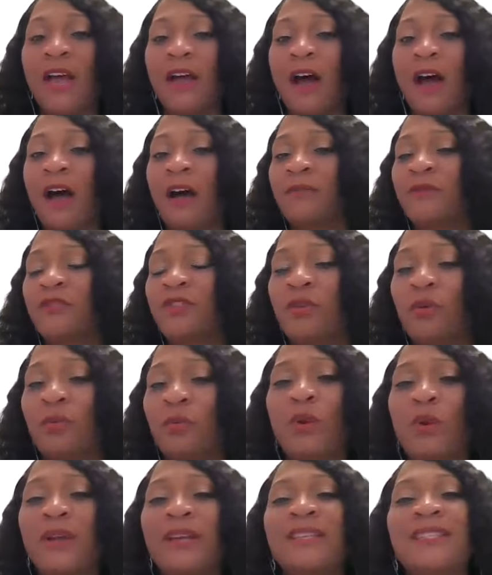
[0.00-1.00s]
Um, your
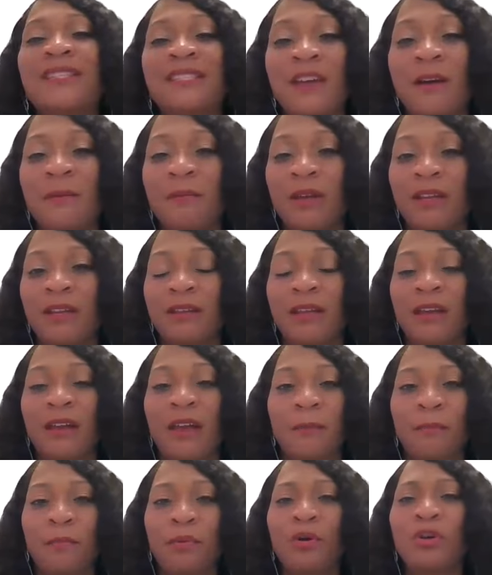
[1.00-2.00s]
wisdom and,
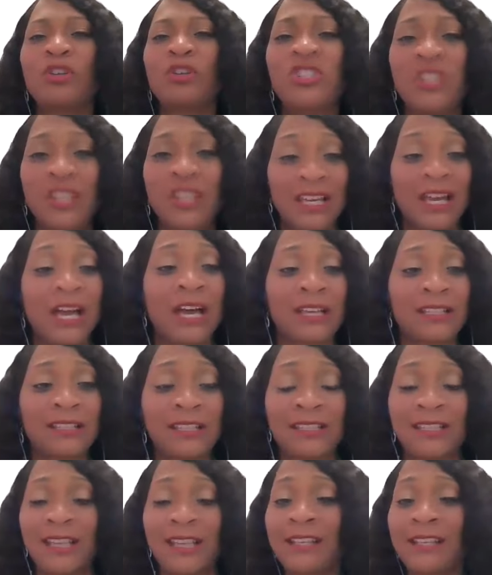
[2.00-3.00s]
and pushing us,
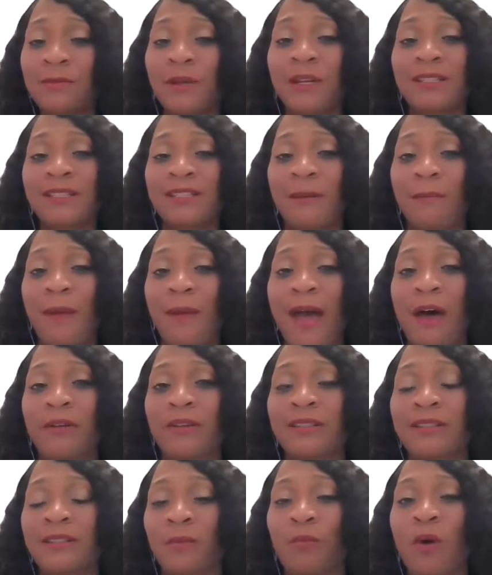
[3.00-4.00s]
because that's what it's about.
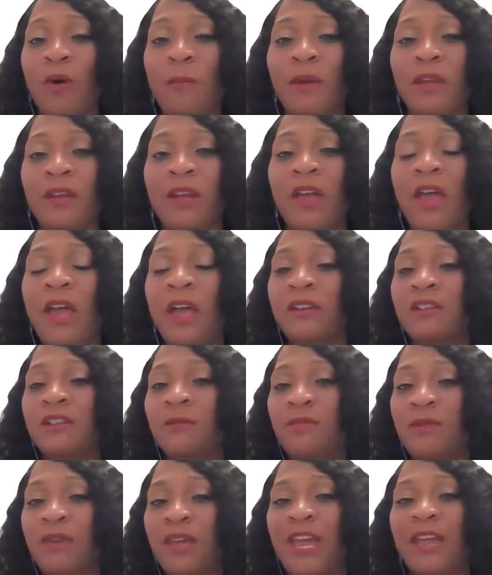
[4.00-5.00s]
It's a woman to
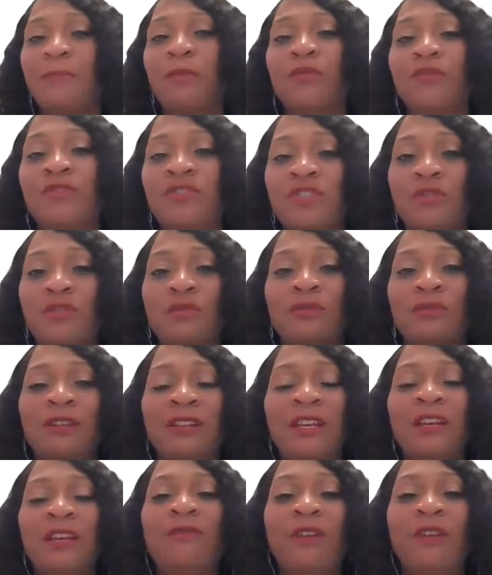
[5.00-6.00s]
be able to
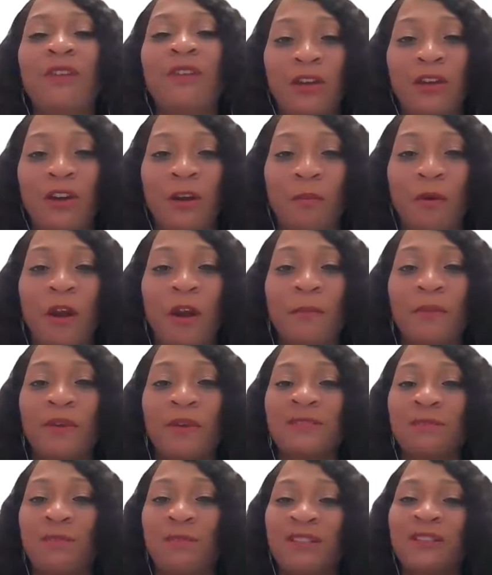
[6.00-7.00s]
live in her
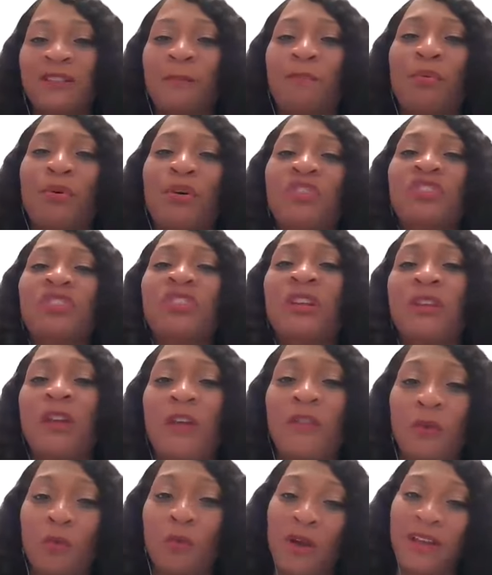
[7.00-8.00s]
purpose, but to push
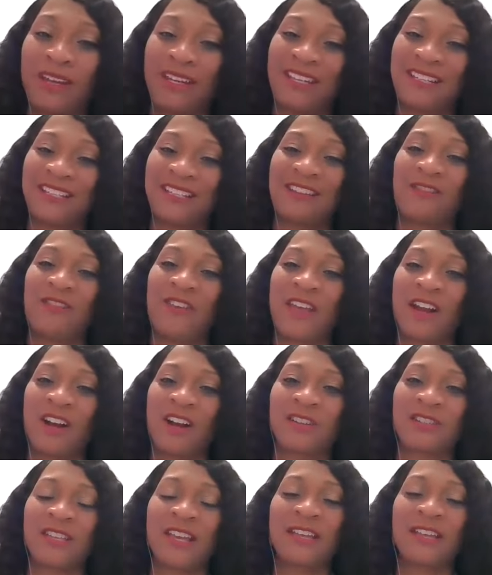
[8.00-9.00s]
another one into
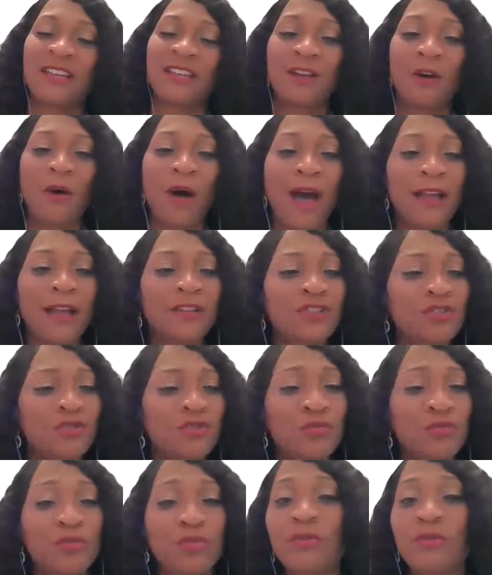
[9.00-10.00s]
theirs. And so I
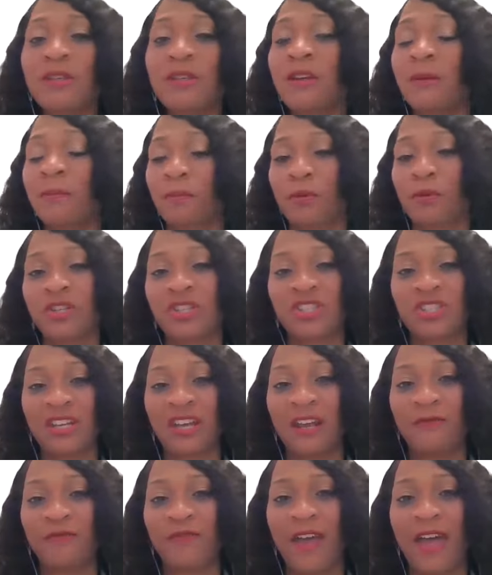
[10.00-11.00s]
truly
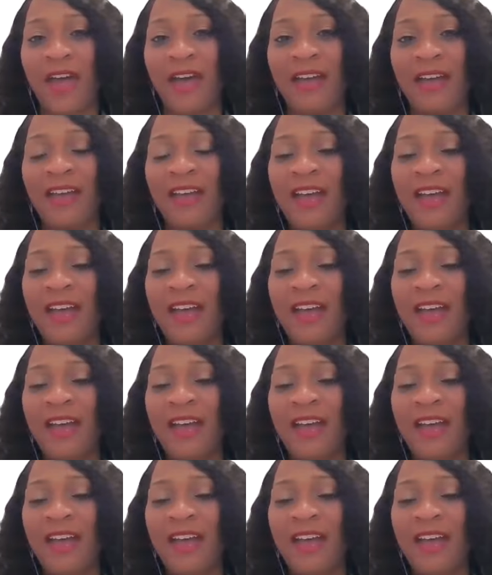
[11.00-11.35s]
appreciate that.